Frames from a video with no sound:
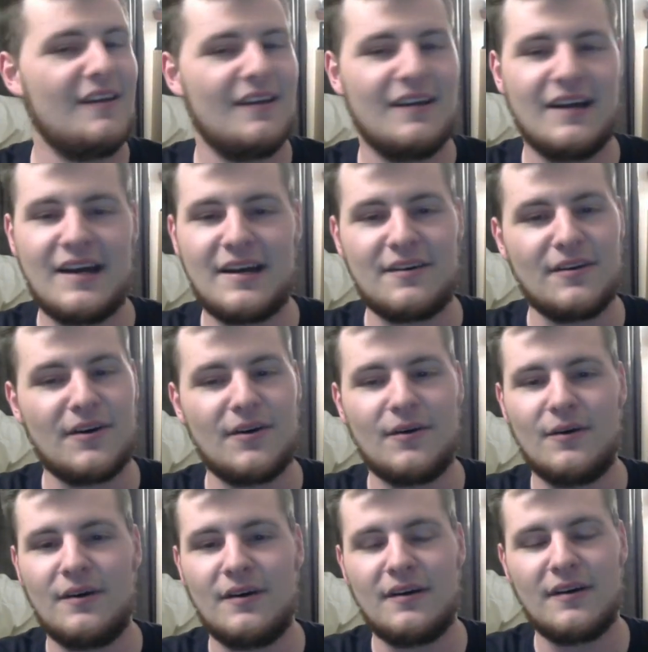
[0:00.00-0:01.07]
I don't
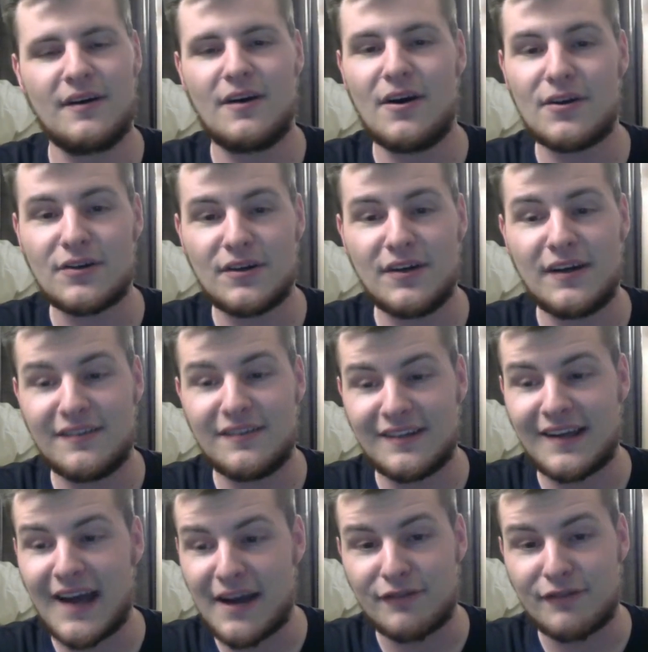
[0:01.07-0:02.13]
know. Connor Cook is a
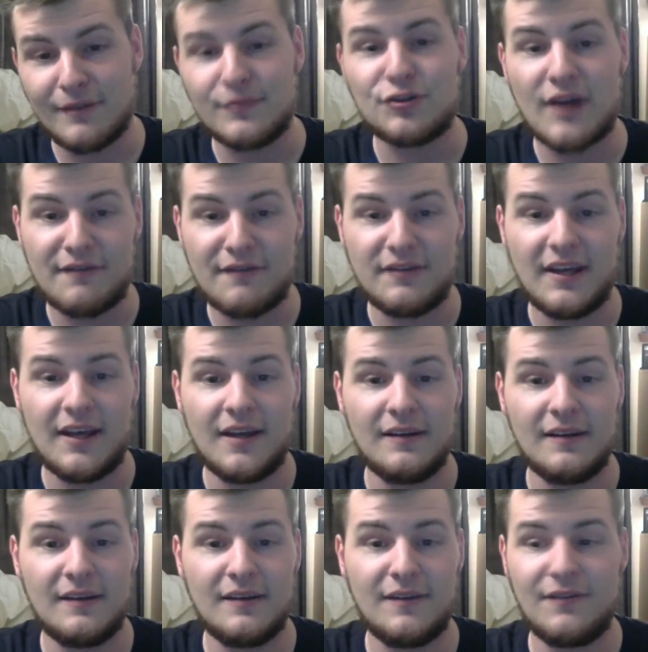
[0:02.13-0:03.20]
guy from Draft Day.
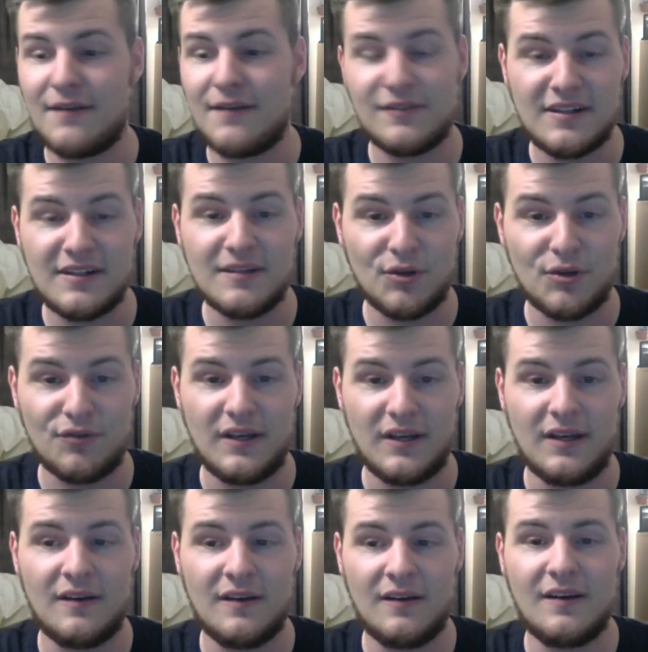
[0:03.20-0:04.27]
If you haven't seen the
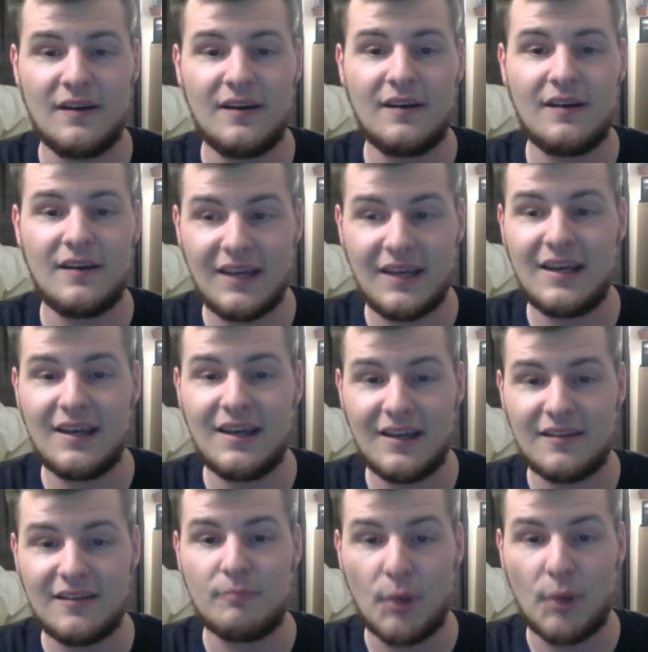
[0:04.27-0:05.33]
movie, he
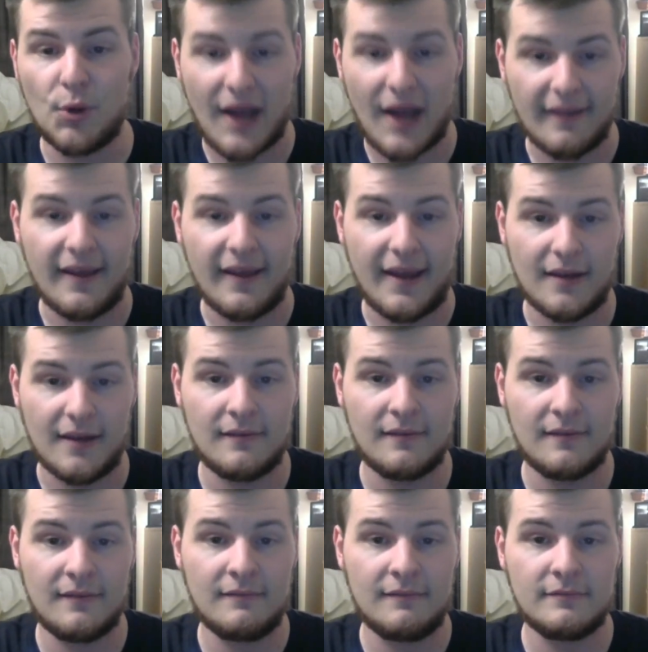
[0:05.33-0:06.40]
is Bo Callahan.
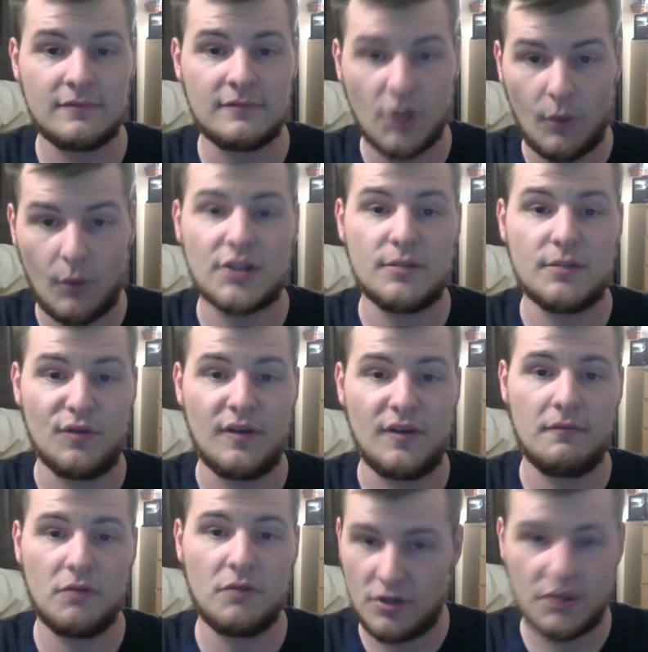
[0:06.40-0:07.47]
Go watch the movie.
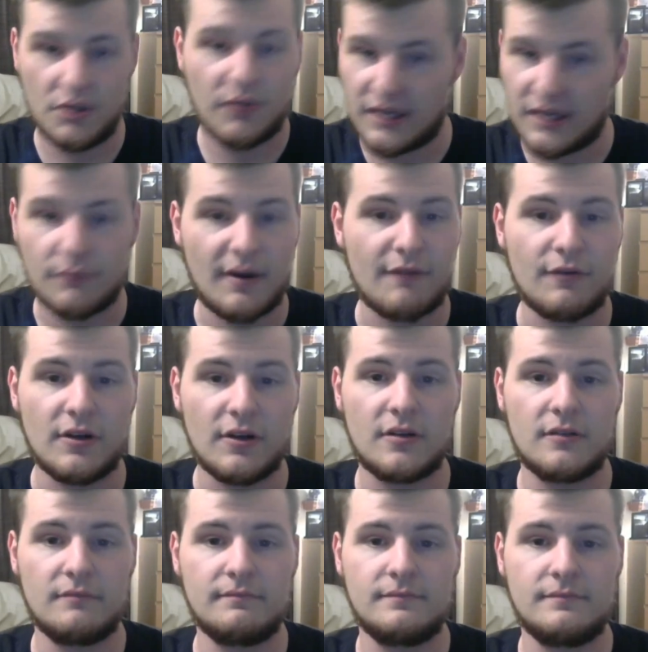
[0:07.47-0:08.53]
You'll get the
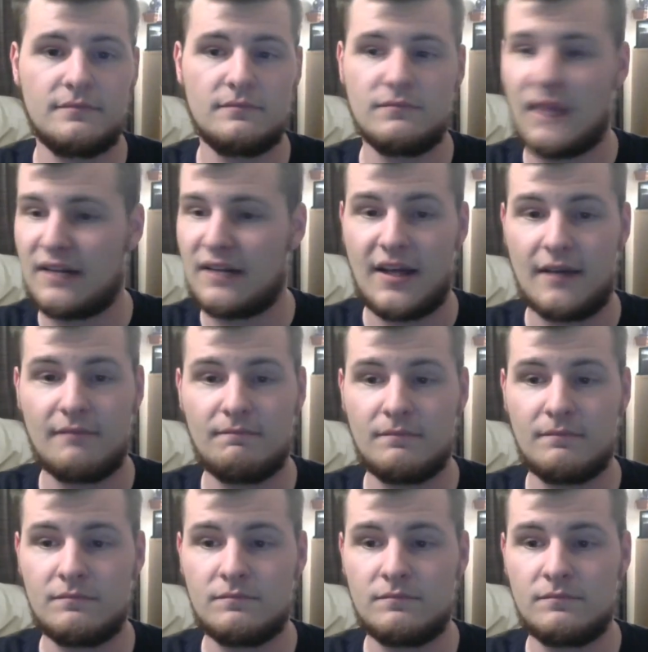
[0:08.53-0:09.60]
reference. That's it.
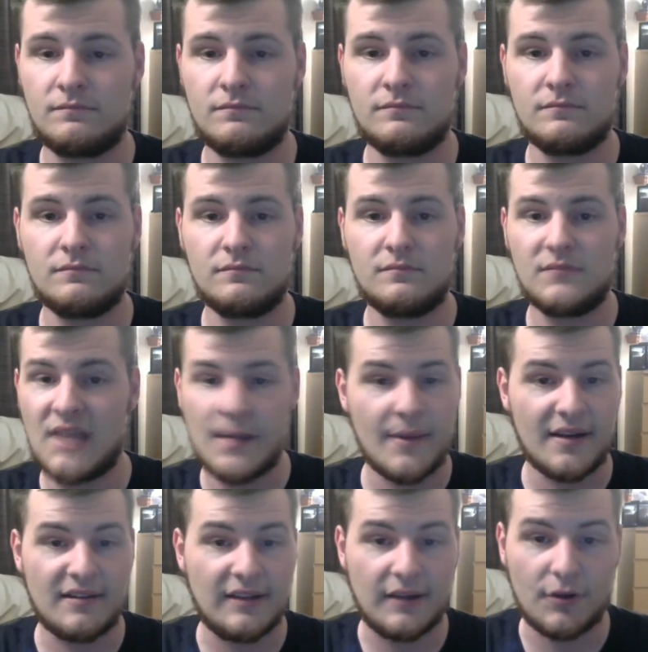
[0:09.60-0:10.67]

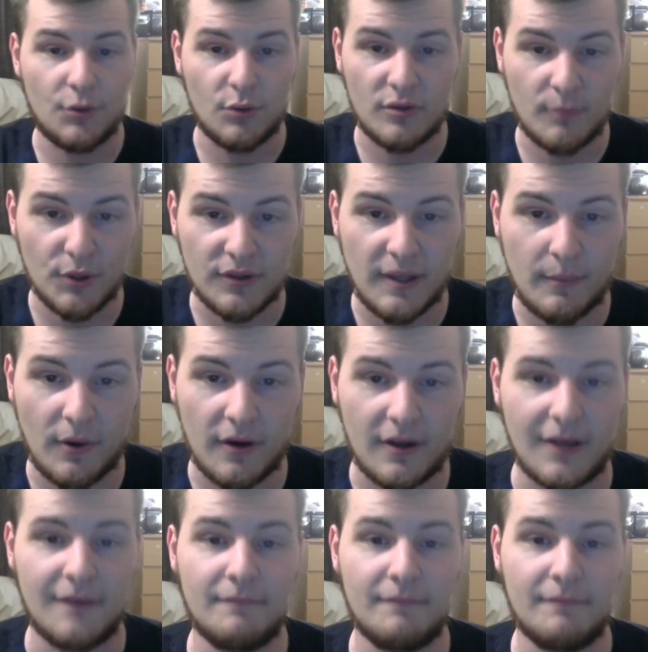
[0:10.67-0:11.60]
Teammates didn't go to his birthday party.